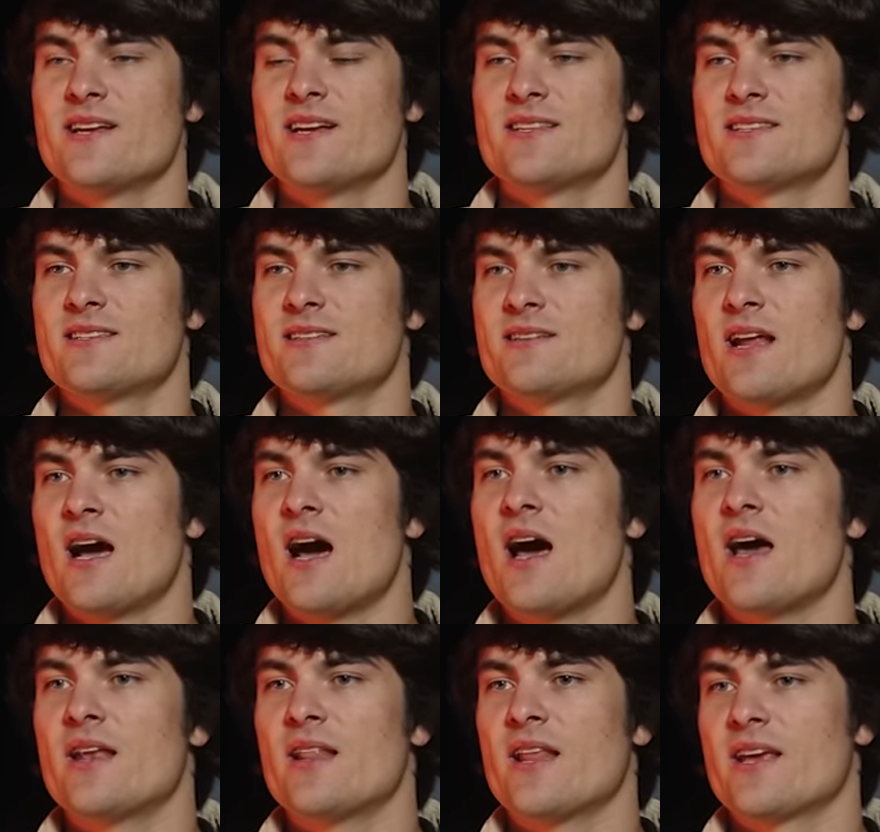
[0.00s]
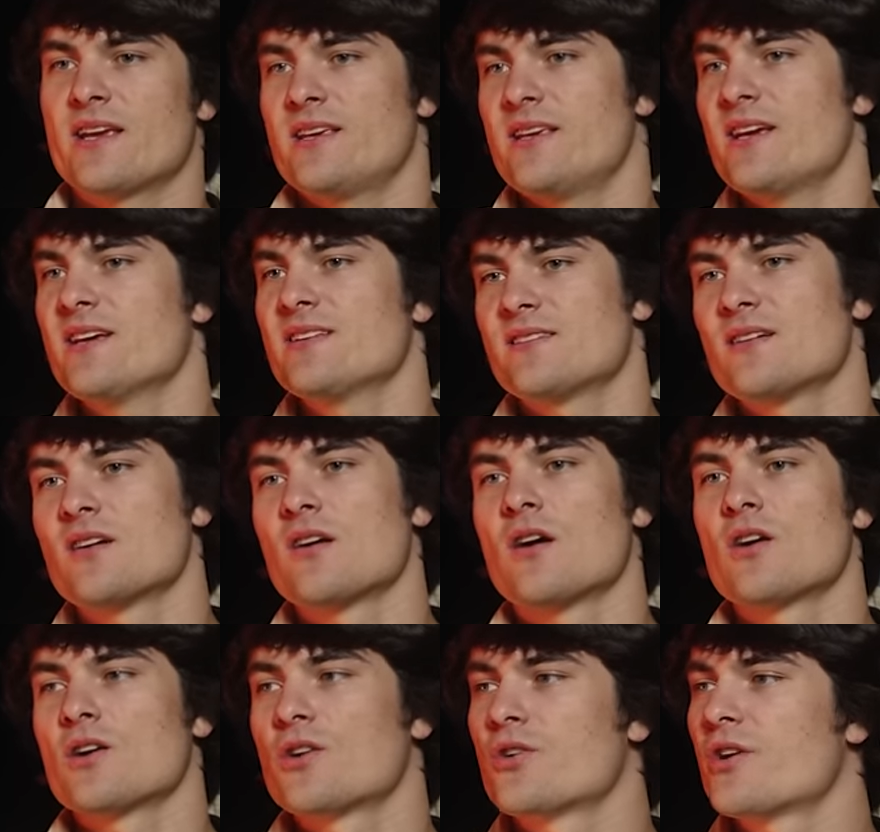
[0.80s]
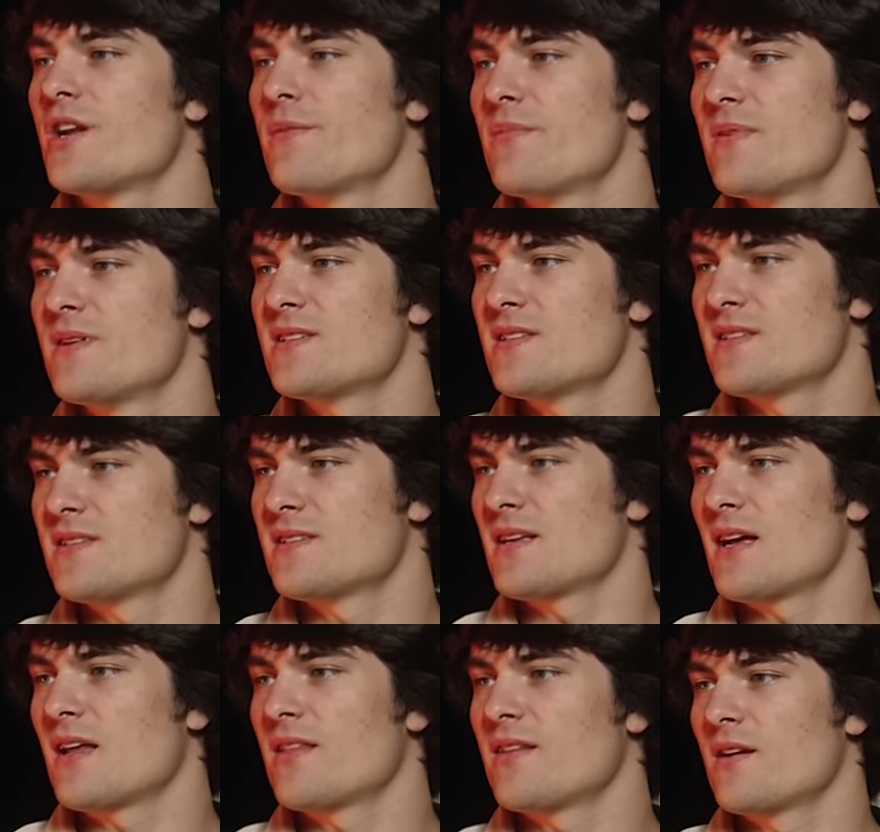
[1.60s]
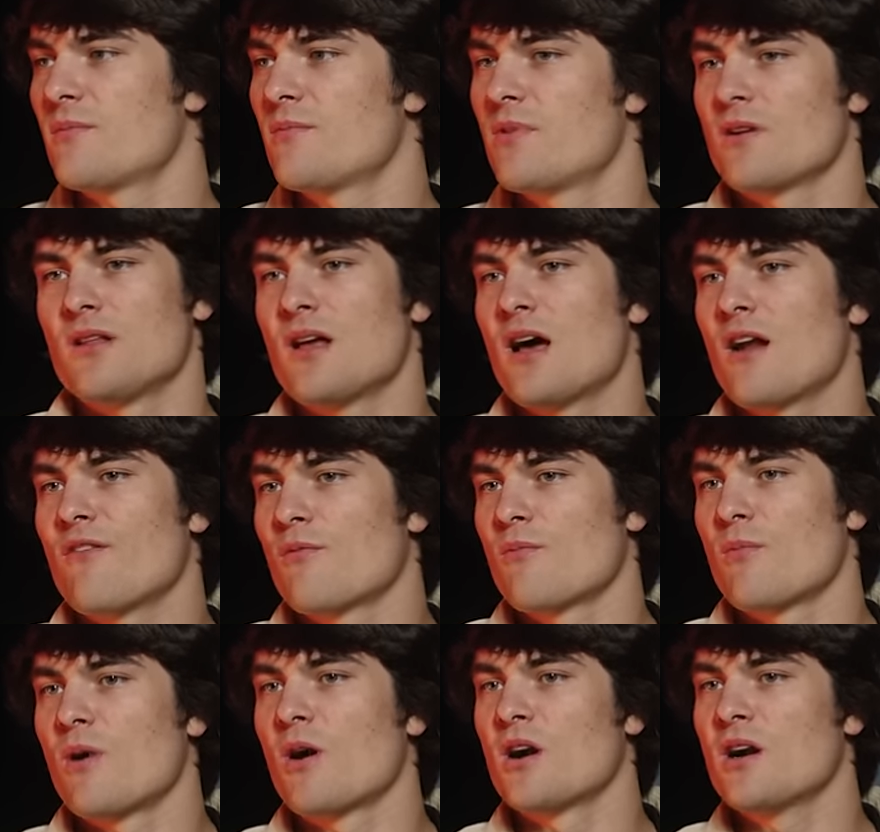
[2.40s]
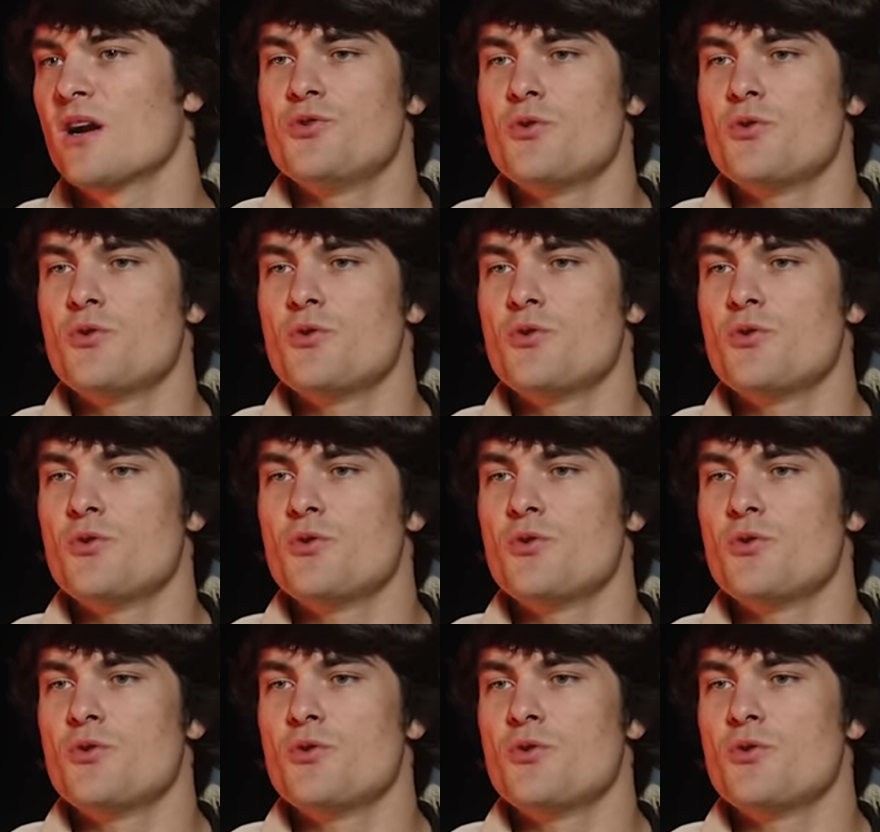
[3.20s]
And it's not like, yes, there are greedy businesses out there, but a lot of them are.